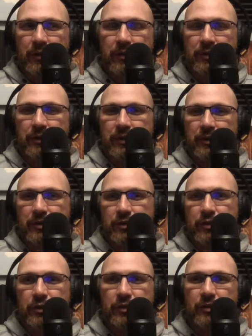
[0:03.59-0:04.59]
The
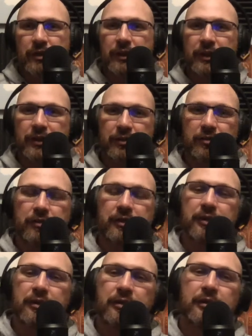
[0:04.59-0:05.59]
students need to
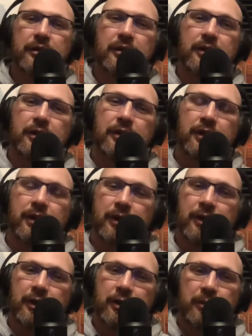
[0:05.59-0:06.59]
feel
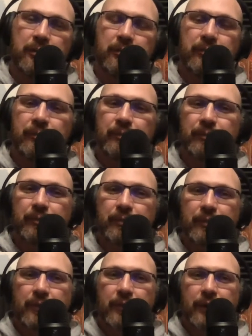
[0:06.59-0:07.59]
um,
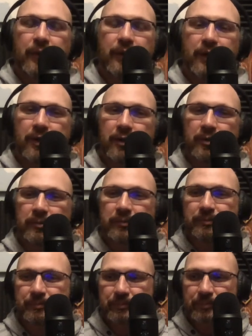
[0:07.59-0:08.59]
um,
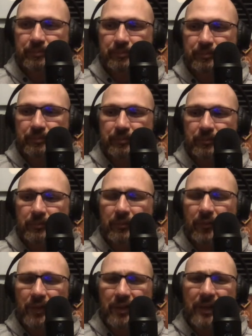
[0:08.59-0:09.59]

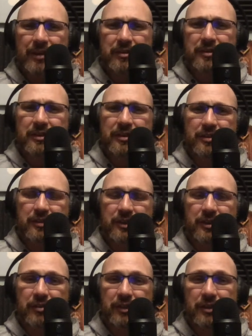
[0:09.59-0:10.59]
to have a sense of
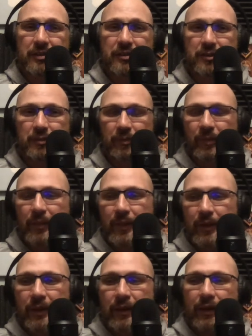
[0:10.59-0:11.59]
significance,
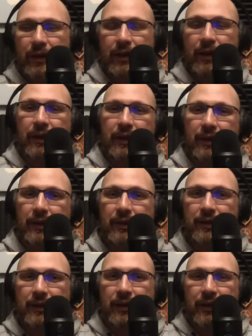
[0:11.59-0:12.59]
and
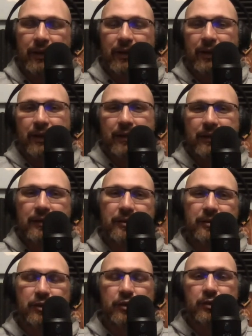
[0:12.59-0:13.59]
I think that's
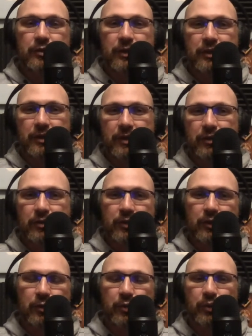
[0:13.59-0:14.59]
huge. I think it's really
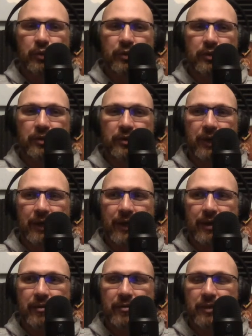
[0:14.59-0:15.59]
important to
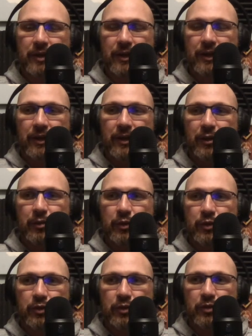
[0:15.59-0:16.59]
have the
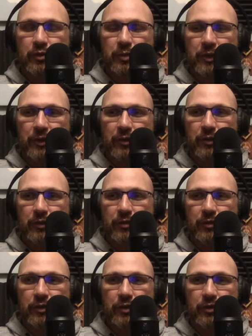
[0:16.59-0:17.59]
mutual respect
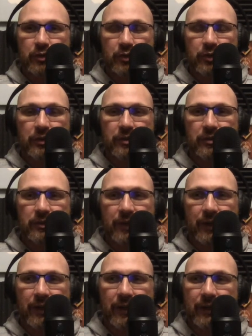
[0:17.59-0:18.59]
for your students,
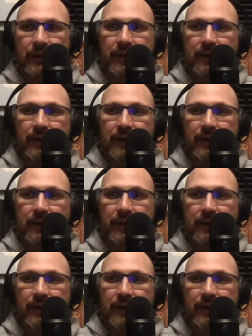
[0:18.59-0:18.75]
and